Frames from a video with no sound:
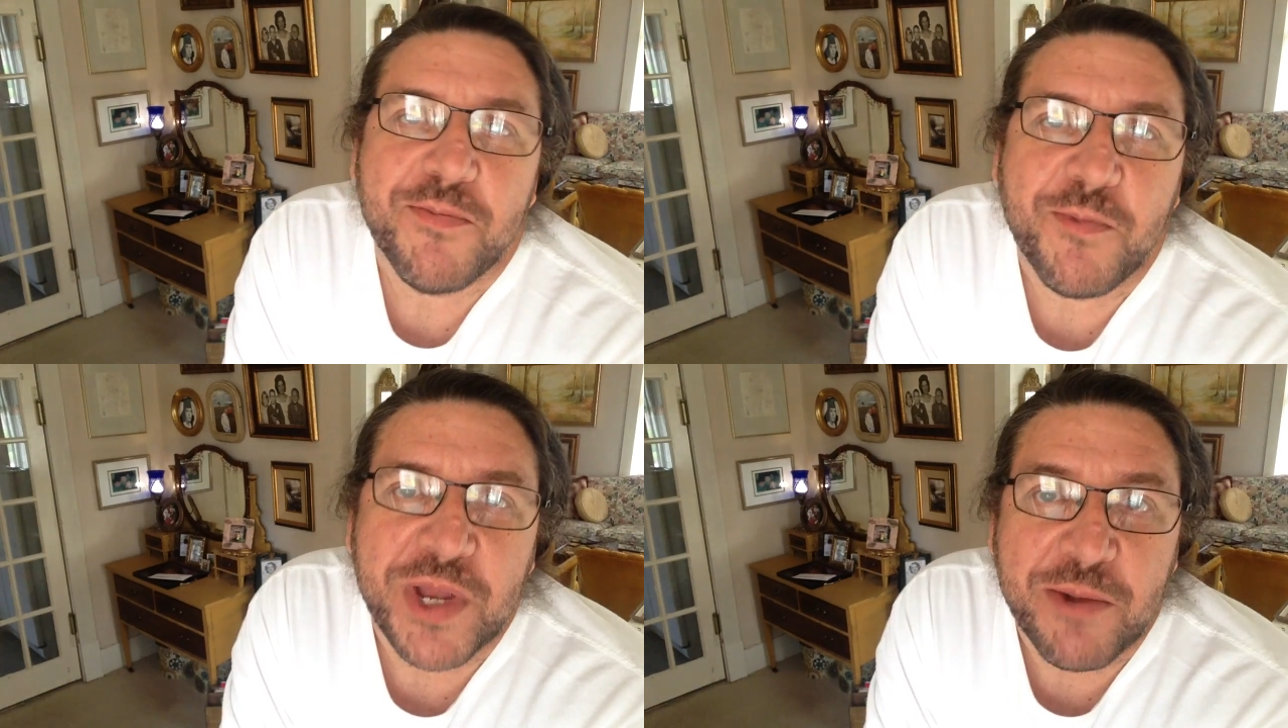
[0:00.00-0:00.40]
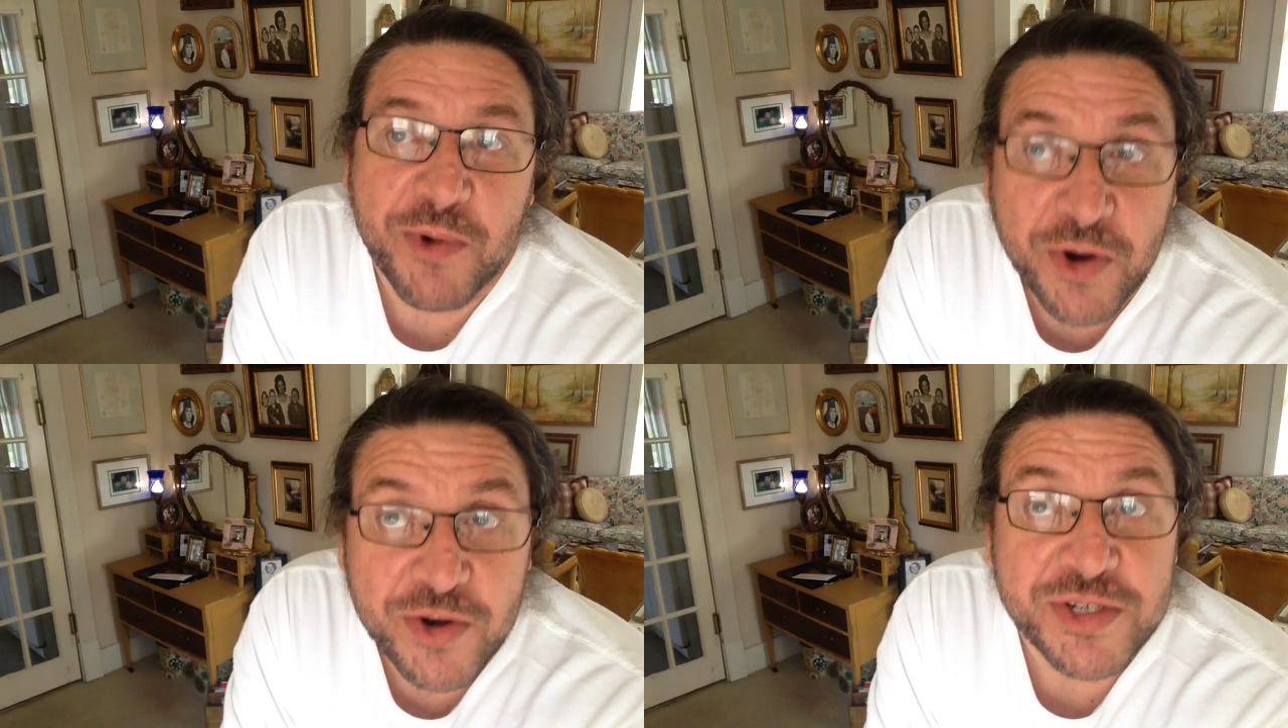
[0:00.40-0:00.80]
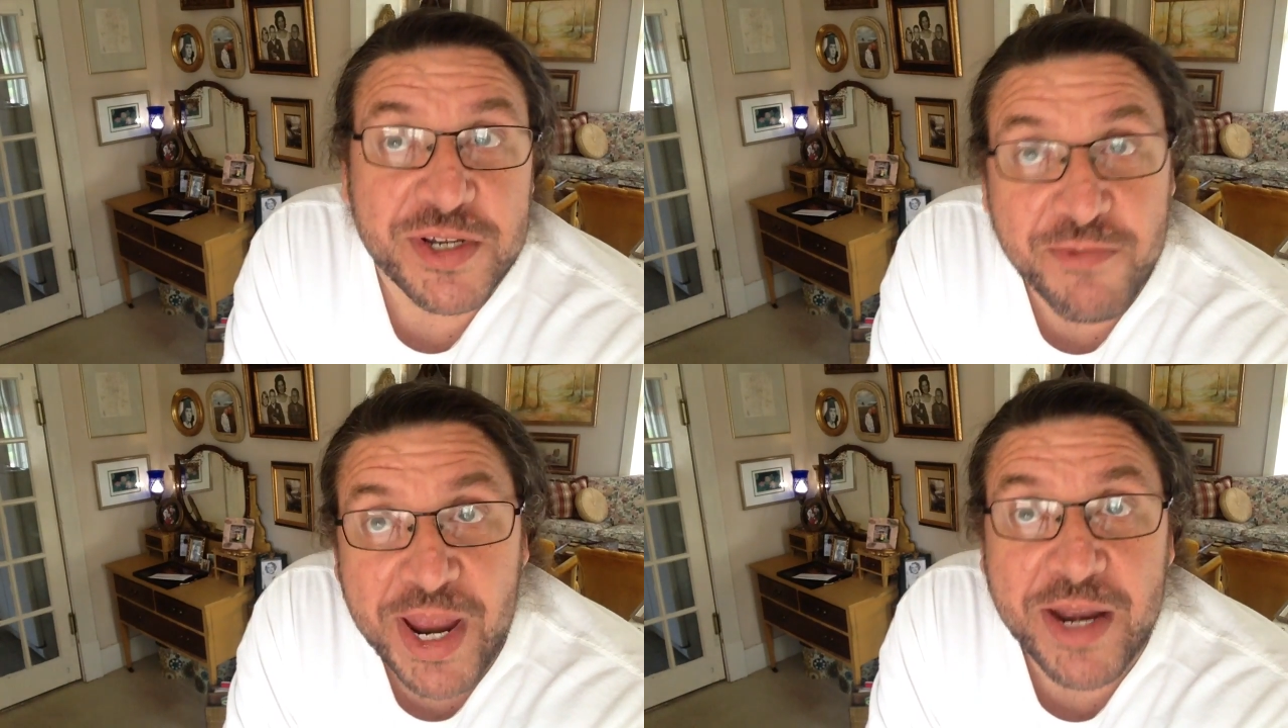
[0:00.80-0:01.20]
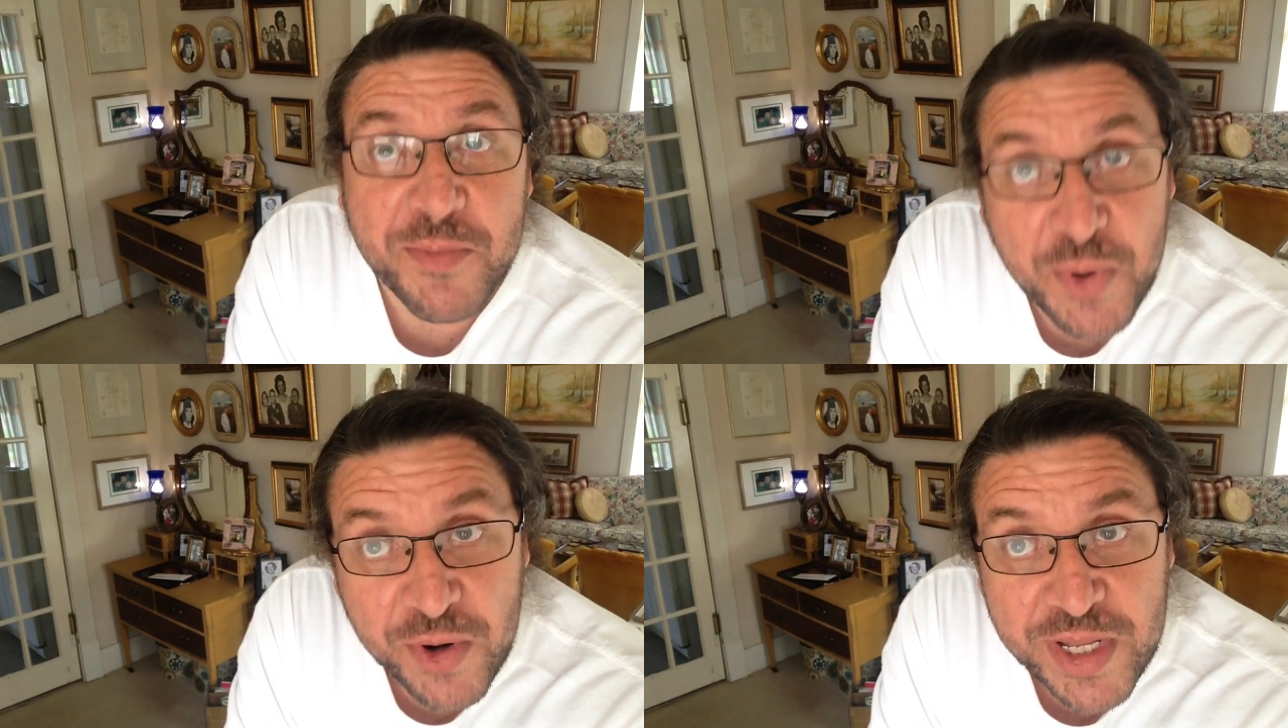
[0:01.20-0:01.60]
We rehearsed and ran in
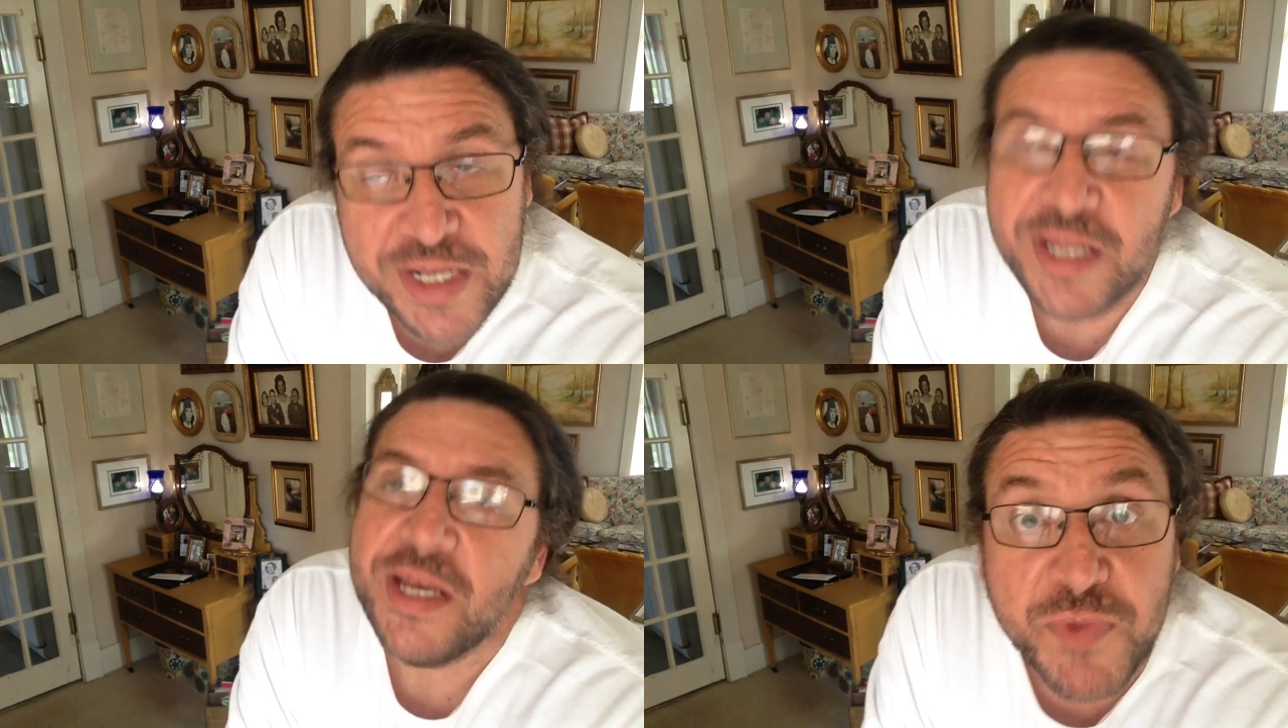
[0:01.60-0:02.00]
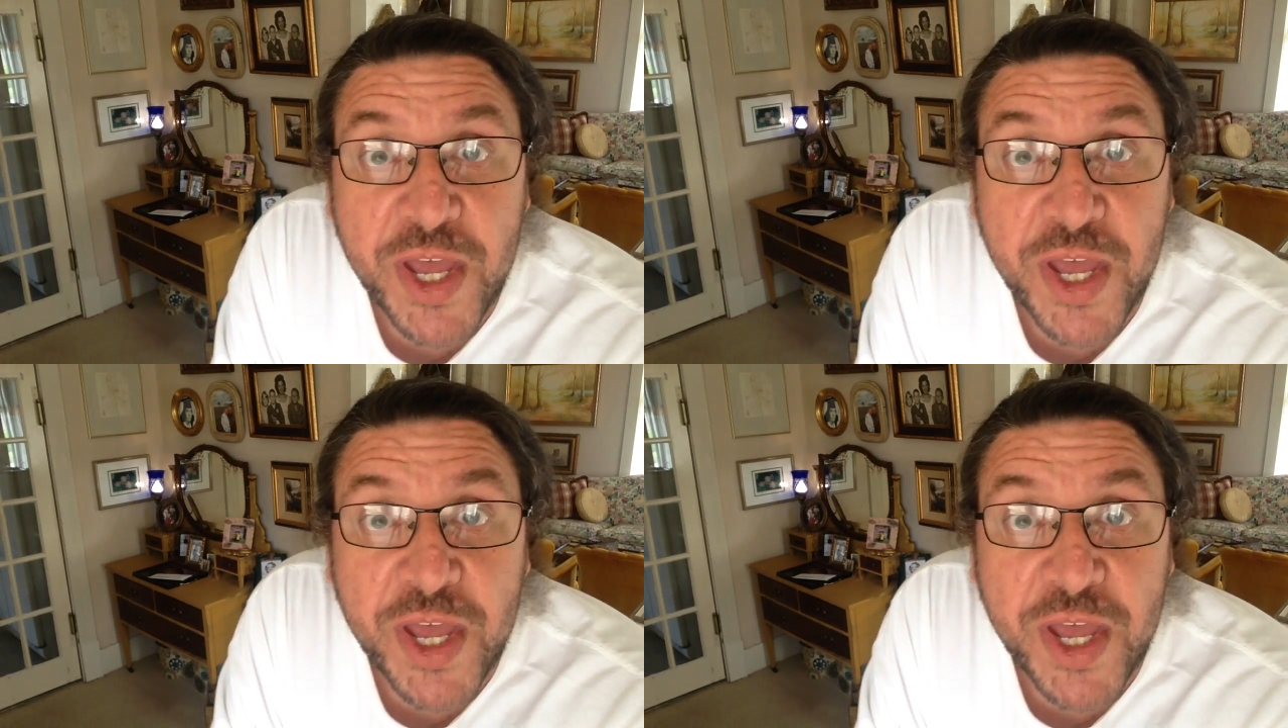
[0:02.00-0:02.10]
Portland.